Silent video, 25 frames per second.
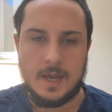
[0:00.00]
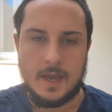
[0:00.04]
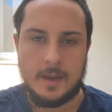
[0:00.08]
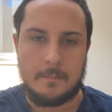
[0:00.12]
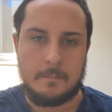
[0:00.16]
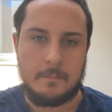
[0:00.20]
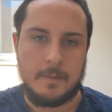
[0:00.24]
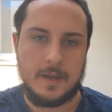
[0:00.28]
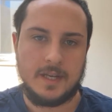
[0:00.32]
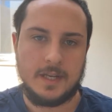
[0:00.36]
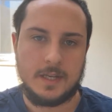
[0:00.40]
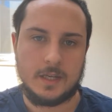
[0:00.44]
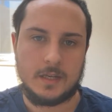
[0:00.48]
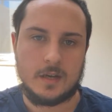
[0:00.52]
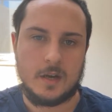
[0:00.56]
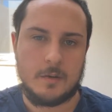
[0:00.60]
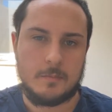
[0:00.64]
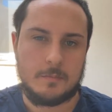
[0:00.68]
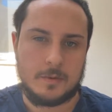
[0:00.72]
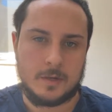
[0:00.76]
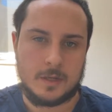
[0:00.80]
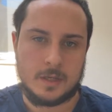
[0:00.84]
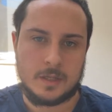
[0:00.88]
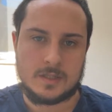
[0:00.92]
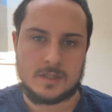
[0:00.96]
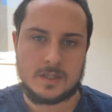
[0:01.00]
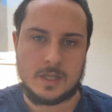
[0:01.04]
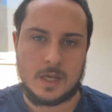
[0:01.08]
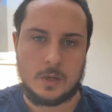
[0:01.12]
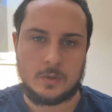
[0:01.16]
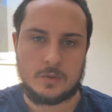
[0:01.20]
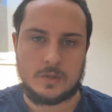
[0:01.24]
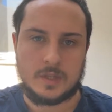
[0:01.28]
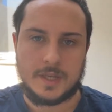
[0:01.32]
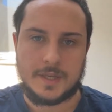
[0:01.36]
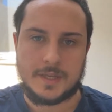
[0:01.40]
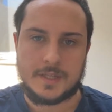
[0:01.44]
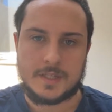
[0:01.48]
Many companies
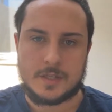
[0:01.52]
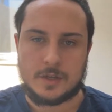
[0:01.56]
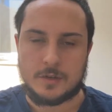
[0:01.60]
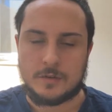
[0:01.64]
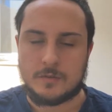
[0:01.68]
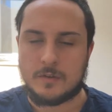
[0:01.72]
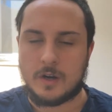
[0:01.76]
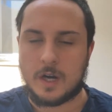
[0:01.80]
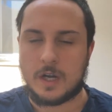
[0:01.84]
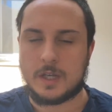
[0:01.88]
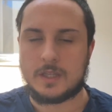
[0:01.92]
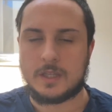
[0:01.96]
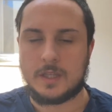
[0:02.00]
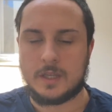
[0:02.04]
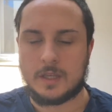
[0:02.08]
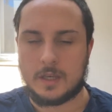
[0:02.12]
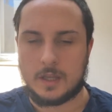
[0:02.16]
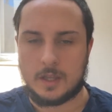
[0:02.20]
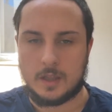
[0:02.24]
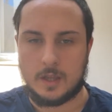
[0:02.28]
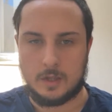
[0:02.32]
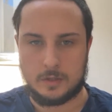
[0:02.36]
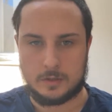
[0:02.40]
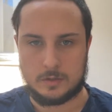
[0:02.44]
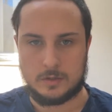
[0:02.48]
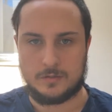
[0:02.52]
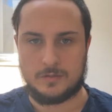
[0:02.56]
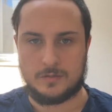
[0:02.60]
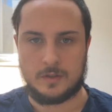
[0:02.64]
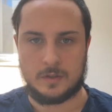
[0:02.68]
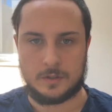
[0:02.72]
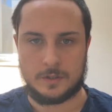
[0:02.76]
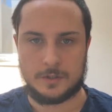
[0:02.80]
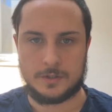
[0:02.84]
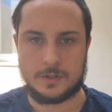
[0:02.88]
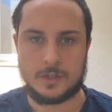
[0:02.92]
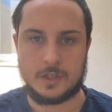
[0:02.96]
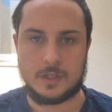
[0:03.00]
nowadays are writing a lot of
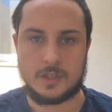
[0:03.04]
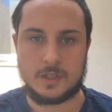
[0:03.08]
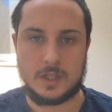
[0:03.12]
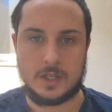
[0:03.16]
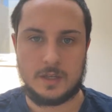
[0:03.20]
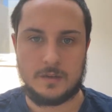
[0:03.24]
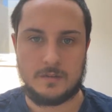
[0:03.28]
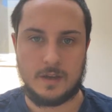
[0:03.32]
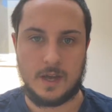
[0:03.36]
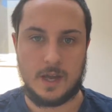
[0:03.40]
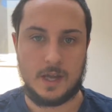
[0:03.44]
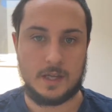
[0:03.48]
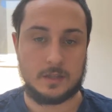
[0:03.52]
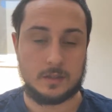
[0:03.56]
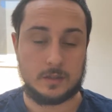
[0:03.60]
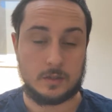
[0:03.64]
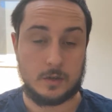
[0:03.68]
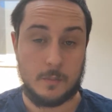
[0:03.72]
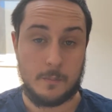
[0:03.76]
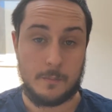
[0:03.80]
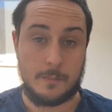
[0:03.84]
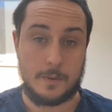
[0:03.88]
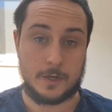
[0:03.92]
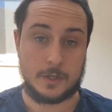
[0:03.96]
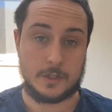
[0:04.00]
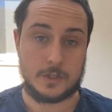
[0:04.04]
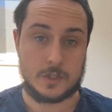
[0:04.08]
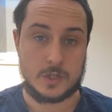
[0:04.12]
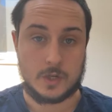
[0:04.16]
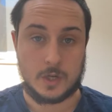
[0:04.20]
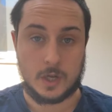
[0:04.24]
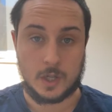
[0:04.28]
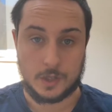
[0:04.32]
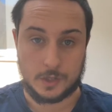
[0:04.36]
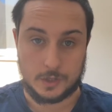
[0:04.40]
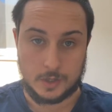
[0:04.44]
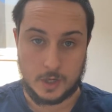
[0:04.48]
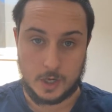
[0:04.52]
alternative and comparison
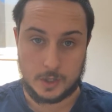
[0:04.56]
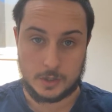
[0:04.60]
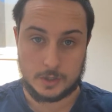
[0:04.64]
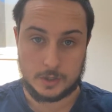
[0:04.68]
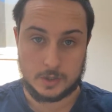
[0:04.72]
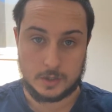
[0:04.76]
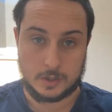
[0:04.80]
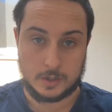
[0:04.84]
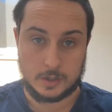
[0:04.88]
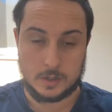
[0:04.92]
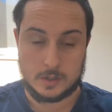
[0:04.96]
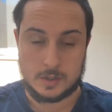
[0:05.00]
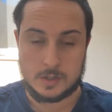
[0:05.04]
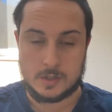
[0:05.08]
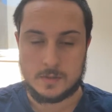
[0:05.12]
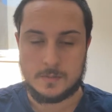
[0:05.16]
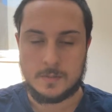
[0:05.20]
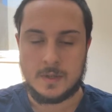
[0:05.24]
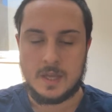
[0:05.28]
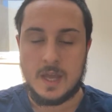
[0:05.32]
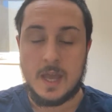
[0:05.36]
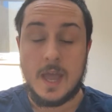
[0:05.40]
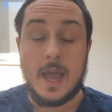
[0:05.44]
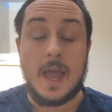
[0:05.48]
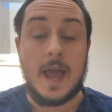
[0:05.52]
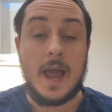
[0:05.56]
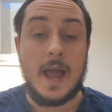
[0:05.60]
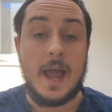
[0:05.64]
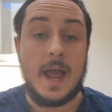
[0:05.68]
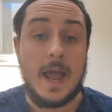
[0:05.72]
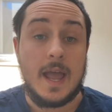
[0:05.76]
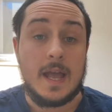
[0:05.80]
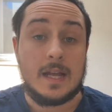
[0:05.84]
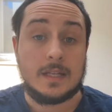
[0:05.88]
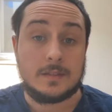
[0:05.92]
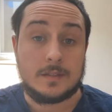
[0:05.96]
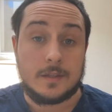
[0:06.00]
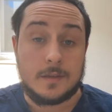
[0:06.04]
articles.
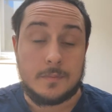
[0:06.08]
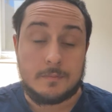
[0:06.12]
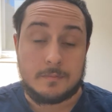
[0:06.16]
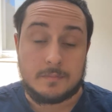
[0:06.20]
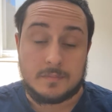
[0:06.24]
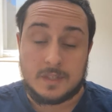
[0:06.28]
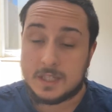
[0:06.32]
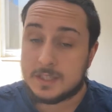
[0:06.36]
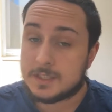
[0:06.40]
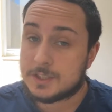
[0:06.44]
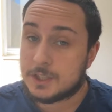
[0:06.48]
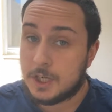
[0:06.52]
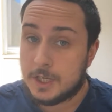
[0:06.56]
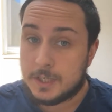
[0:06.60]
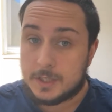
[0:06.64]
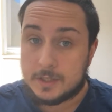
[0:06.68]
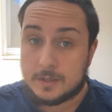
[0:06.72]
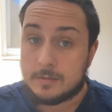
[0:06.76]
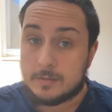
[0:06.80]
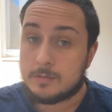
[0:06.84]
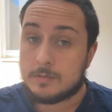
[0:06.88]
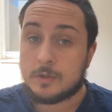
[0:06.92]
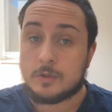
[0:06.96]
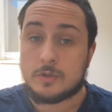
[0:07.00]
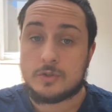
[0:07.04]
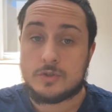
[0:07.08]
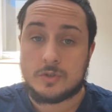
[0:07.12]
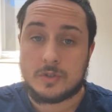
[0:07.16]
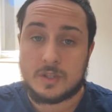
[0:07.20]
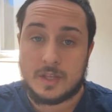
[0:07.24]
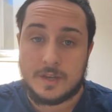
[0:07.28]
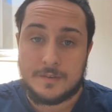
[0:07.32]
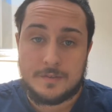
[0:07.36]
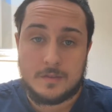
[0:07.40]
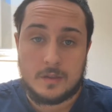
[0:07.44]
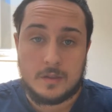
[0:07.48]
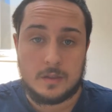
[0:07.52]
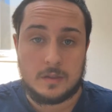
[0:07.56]
And that's great. You should
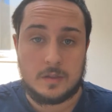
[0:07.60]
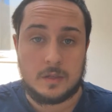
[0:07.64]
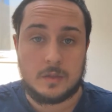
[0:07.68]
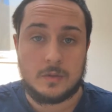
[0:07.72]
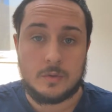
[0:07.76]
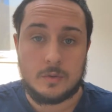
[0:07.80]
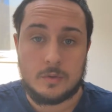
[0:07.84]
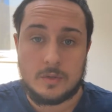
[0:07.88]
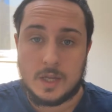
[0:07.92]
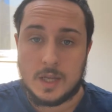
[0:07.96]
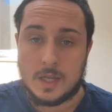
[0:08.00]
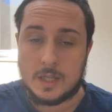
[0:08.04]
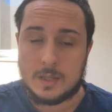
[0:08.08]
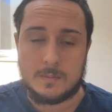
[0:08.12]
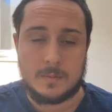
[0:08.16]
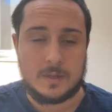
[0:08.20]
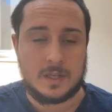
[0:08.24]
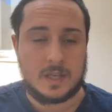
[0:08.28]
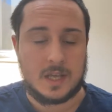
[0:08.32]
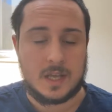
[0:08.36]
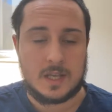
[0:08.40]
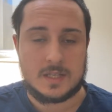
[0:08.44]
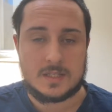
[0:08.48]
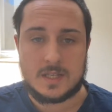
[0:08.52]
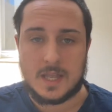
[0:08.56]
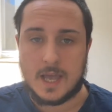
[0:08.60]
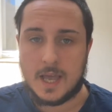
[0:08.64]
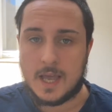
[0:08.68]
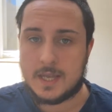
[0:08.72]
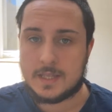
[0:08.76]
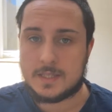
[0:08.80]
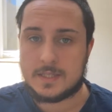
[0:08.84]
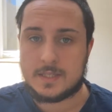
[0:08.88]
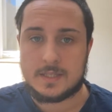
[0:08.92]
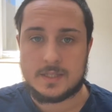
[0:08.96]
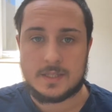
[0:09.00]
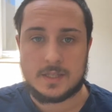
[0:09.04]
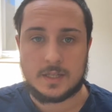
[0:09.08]
definitely do that because
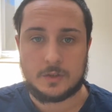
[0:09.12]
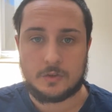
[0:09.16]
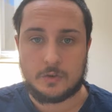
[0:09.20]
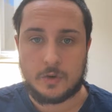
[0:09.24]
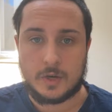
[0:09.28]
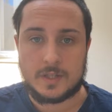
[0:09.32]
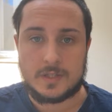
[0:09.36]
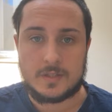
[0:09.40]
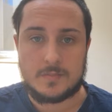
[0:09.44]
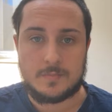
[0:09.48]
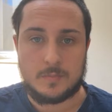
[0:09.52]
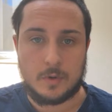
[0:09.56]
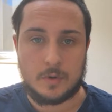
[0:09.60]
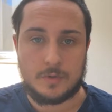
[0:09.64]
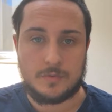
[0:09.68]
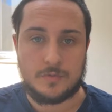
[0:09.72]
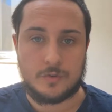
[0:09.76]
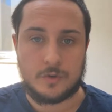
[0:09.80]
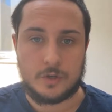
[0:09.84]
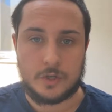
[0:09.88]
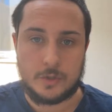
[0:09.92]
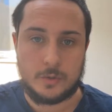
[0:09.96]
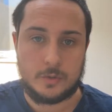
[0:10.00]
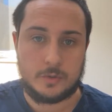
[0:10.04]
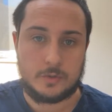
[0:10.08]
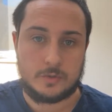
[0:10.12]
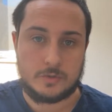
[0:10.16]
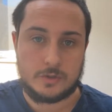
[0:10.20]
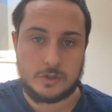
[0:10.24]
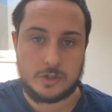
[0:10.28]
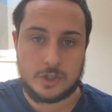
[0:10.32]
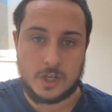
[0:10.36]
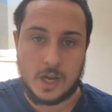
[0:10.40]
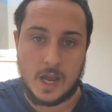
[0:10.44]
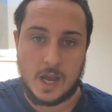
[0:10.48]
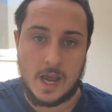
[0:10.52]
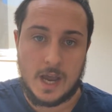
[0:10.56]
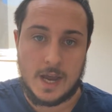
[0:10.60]
that is a great spot for you to
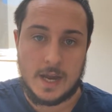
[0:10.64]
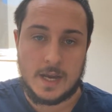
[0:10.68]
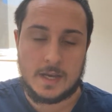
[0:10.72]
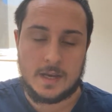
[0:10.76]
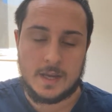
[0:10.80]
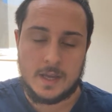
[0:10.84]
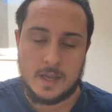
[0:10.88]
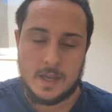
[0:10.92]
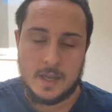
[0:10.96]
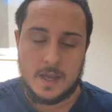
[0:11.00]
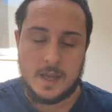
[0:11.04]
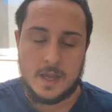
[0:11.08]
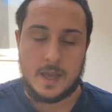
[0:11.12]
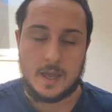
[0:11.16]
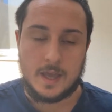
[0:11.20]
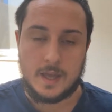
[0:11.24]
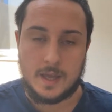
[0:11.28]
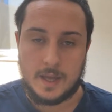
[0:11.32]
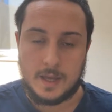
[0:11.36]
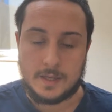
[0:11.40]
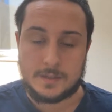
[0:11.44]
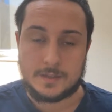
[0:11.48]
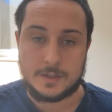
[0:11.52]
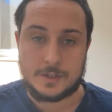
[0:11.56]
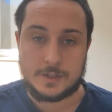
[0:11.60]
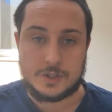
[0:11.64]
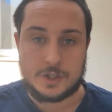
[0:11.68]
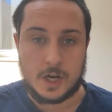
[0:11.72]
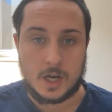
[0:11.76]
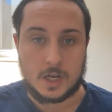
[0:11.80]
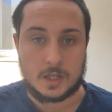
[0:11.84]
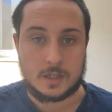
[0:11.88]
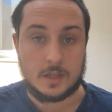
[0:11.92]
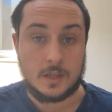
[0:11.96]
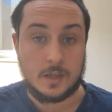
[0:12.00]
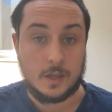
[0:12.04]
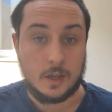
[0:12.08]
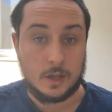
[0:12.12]
shine and
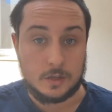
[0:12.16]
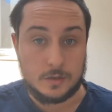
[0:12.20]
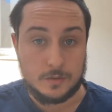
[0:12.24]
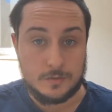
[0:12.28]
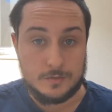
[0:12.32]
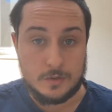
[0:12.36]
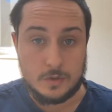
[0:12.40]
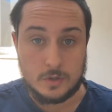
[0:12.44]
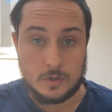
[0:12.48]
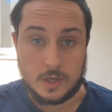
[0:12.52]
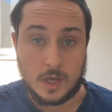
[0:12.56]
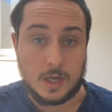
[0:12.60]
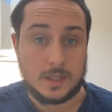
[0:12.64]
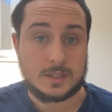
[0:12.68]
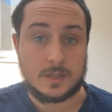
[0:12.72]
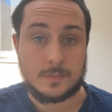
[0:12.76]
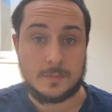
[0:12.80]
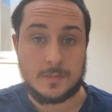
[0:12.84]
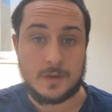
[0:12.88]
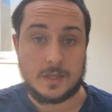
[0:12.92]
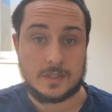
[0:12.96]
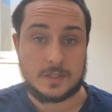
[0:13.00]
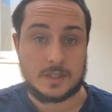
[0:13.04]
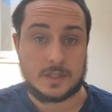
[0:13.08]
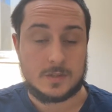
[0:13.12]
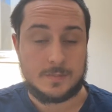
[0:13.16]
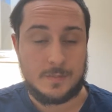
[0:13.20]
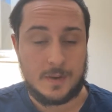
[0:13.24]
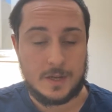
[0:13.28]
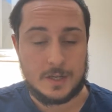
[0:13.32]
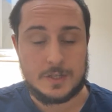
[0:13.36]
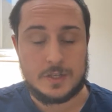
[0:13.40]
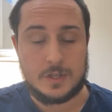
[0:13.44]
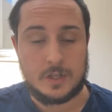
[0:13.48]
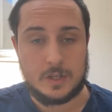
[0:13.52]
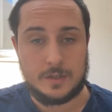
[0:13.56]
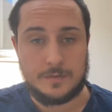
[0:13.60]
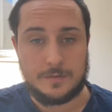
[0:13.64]
attract a lot of new customers,
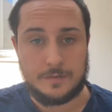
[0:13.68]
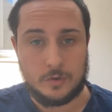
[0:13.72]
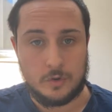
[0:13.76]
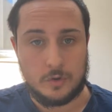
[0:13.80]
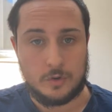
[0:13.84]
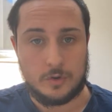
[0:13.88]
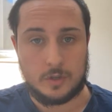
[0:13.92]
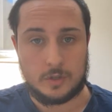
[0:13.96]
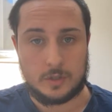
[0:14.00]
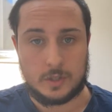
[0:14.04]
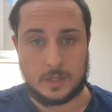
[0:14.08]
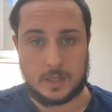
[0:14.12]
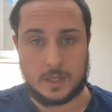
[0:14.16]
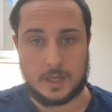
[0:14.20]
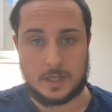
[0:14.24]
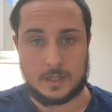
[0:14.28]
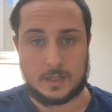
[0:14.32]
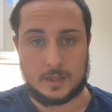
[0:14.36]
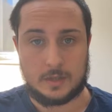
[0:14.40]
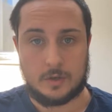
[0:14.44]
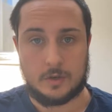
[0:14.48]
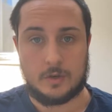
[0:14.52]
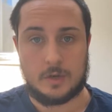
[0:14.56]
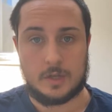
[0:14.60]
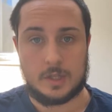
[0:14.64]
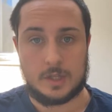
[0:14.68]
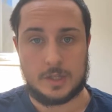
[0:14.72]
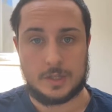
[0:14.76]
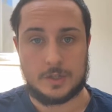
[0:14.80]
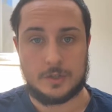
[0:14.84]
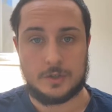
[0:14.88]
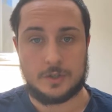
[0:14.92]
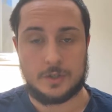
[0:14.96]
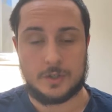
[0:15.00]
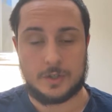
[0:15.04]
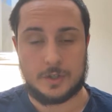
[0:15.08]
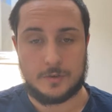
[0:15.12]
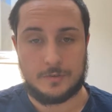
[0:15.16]
especially if you're not a category
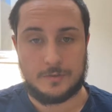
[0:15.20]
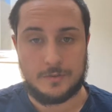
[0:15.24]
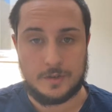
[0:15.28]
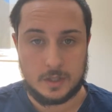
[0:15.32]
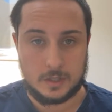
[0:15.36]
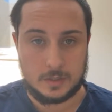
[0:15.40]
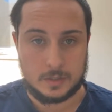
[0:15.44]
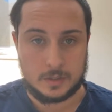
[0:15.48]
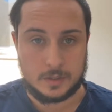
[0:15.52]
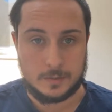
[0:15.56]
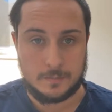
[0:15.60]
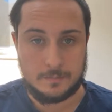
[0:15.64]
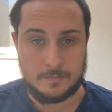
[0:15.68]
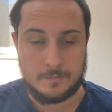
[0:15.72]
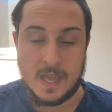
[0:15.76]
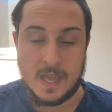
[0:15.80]
leader in your field.